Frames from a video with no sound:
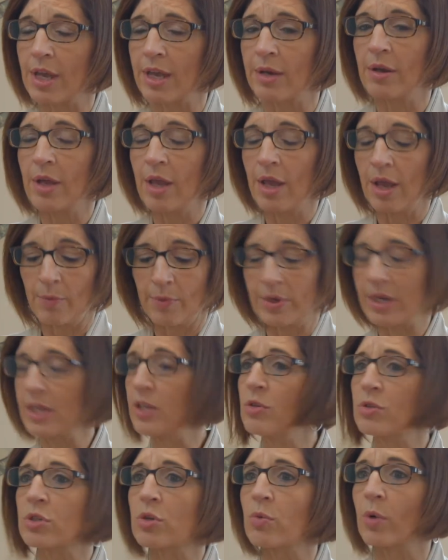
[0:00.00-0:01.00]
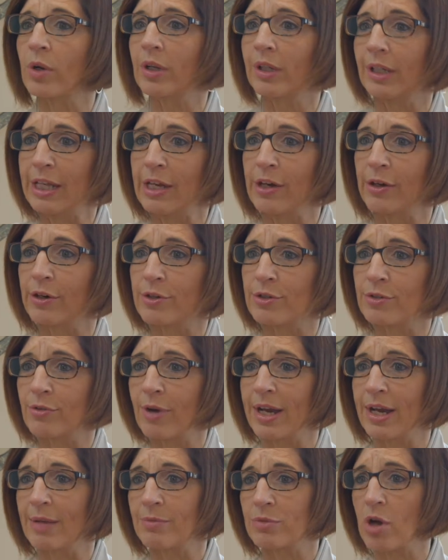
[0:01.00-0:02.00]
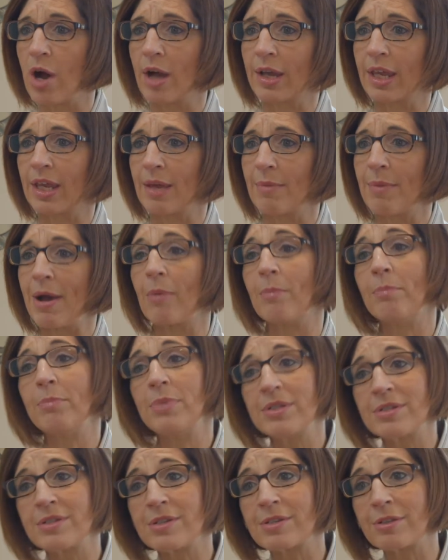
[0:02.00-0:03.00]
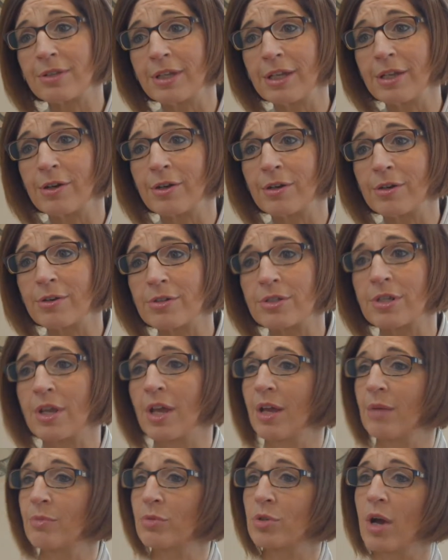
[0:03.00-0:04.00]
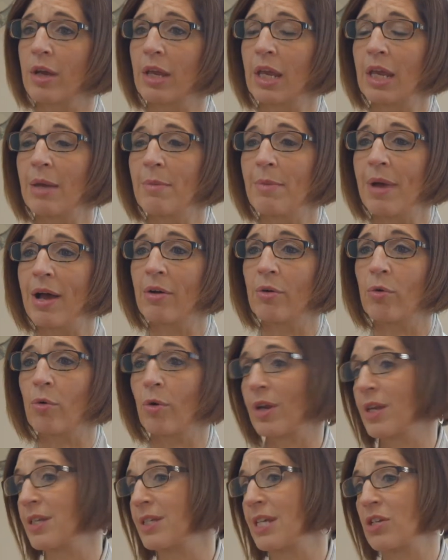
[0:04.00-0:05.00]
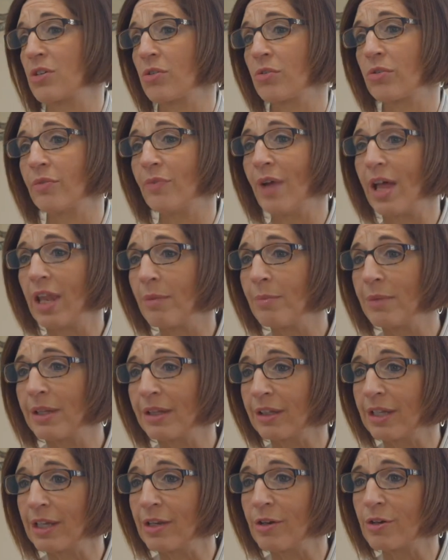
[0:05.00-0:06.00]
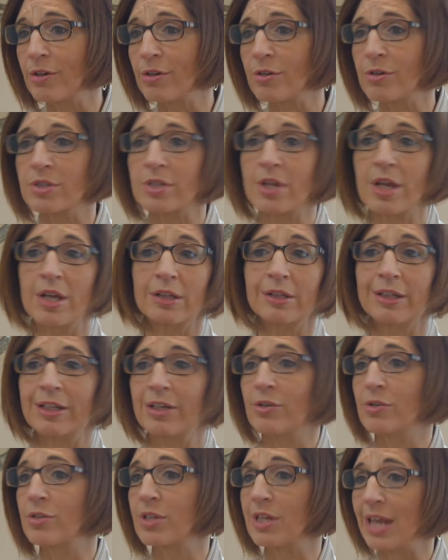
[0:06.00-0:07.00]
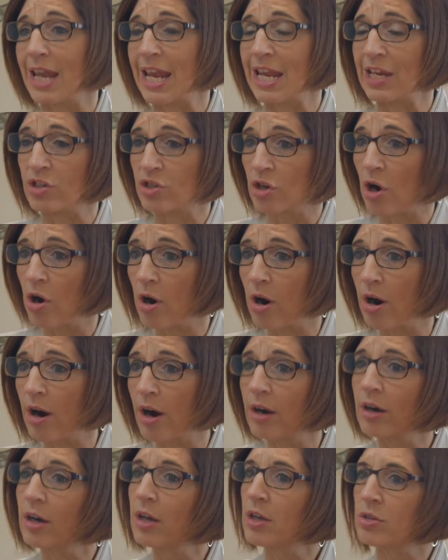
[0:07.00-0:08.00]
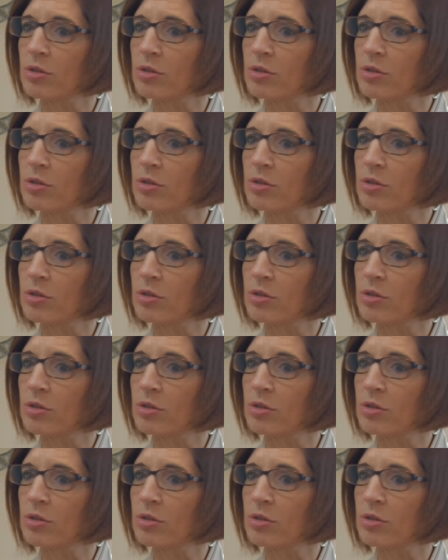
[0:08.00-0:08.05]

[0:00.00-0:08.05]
and when I use the word leaders, right, I'm talking about business leaders, I'm talking about organizational development leaders, leaders in HR.